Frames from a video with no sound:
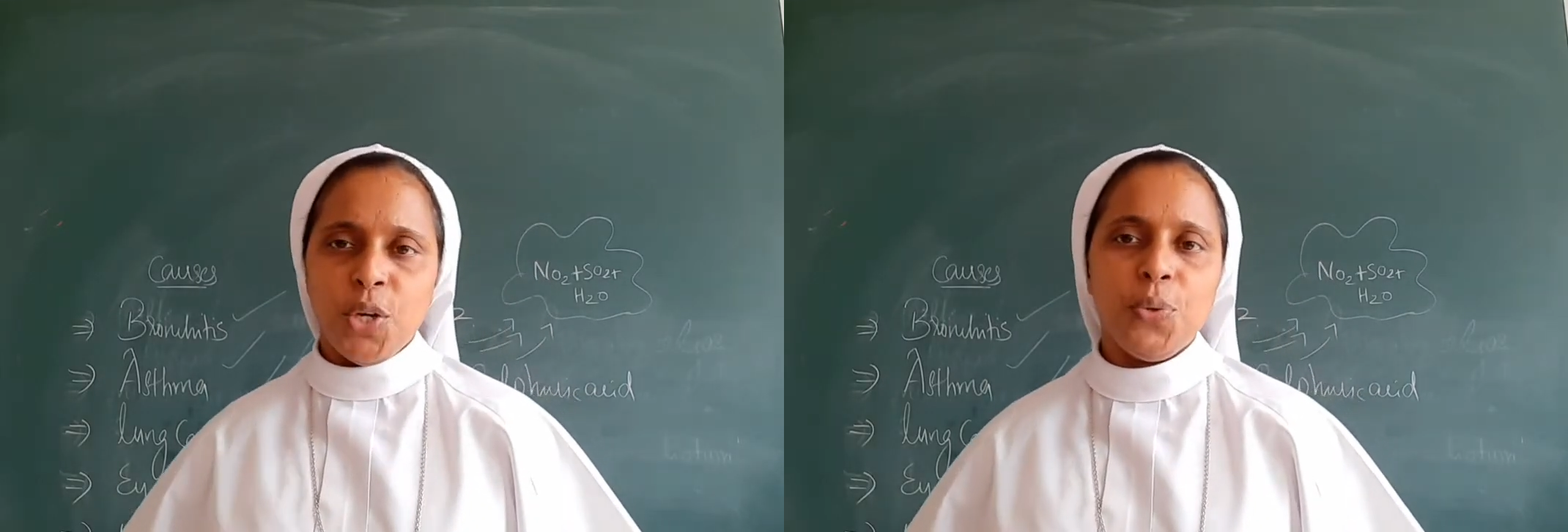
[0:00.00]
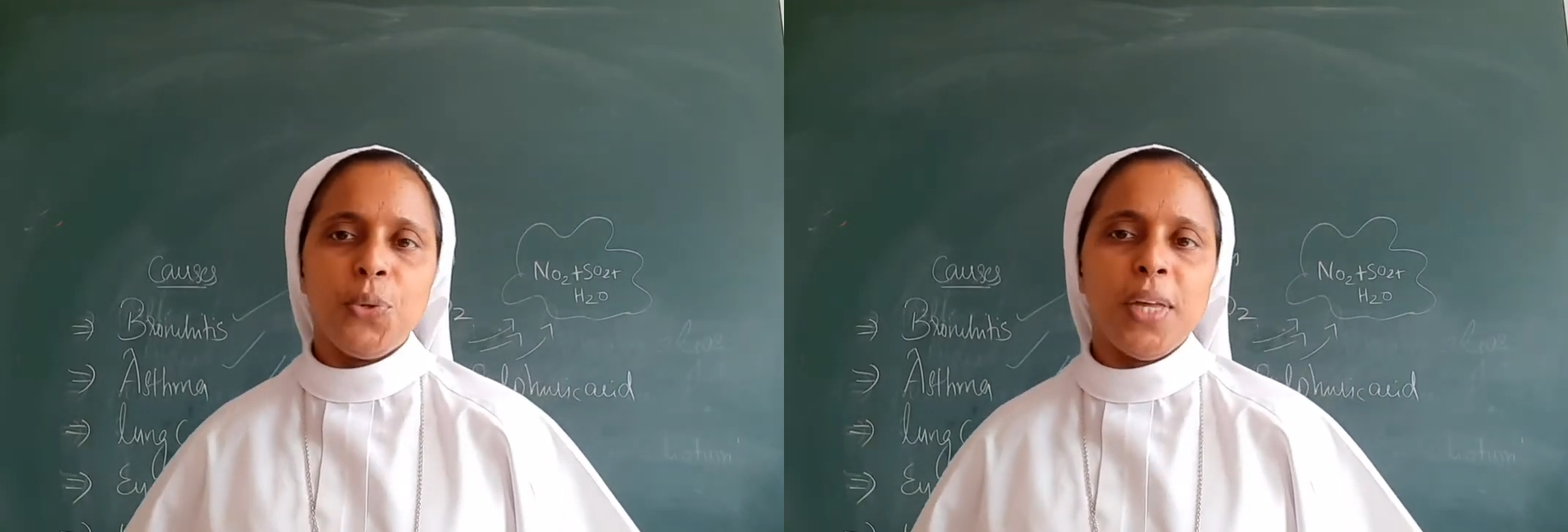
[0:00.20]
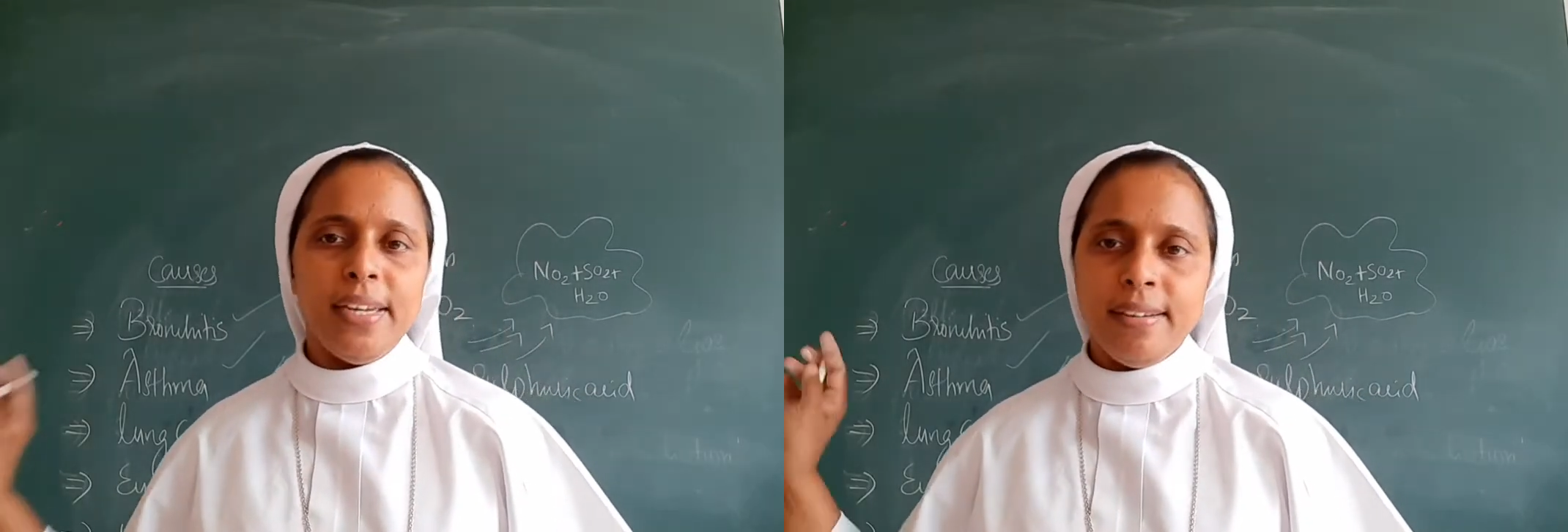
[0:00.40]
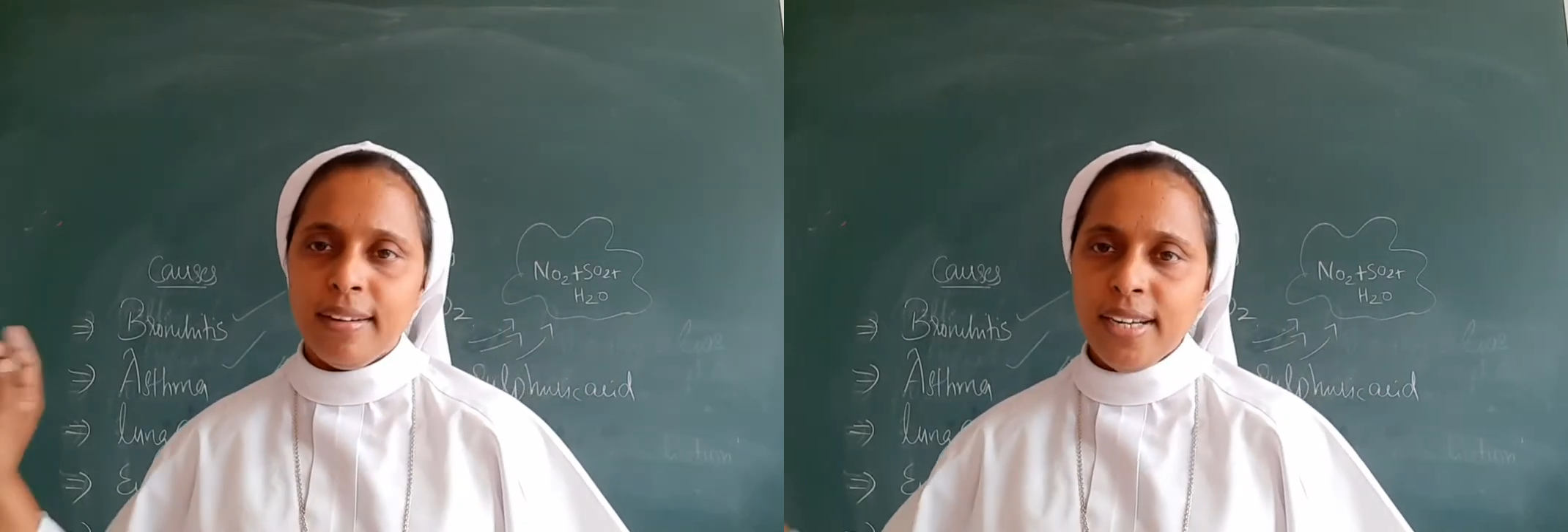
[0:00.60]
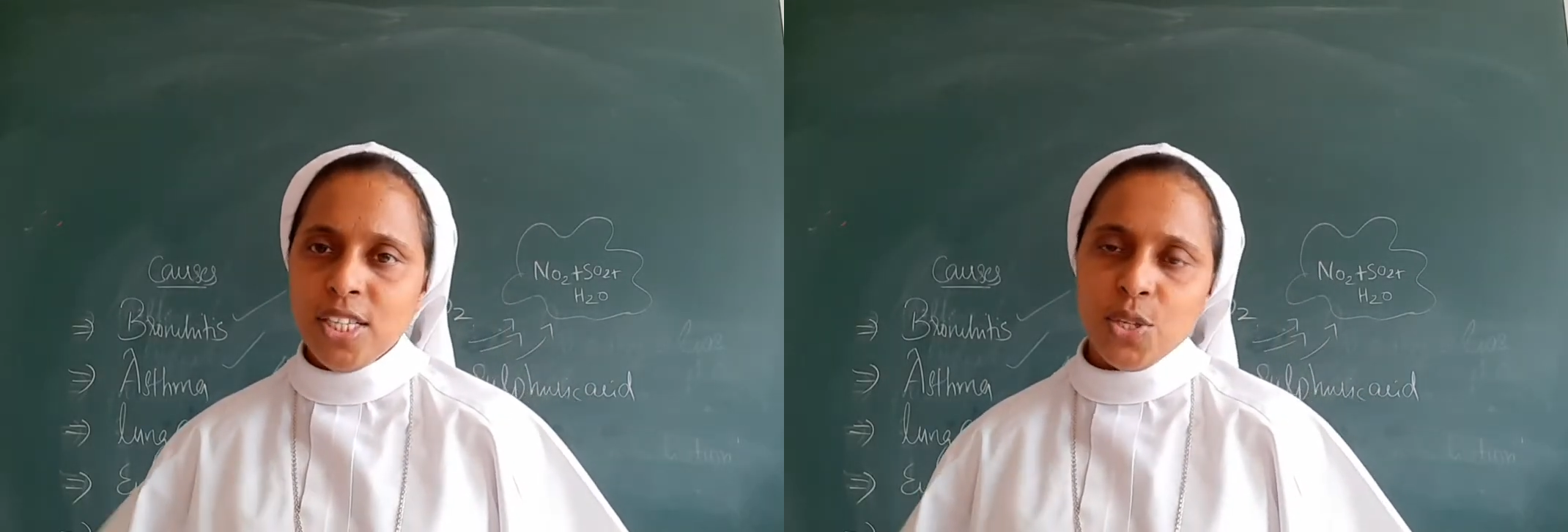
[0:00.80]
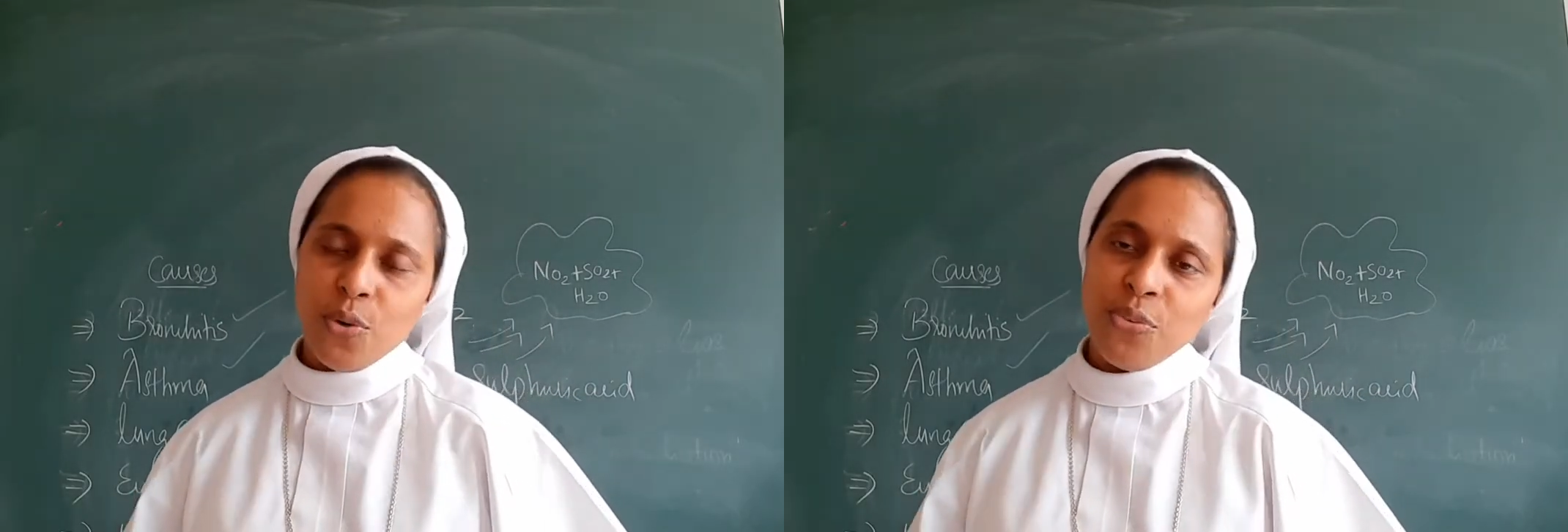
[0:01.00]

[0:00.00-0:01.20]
due to the increase of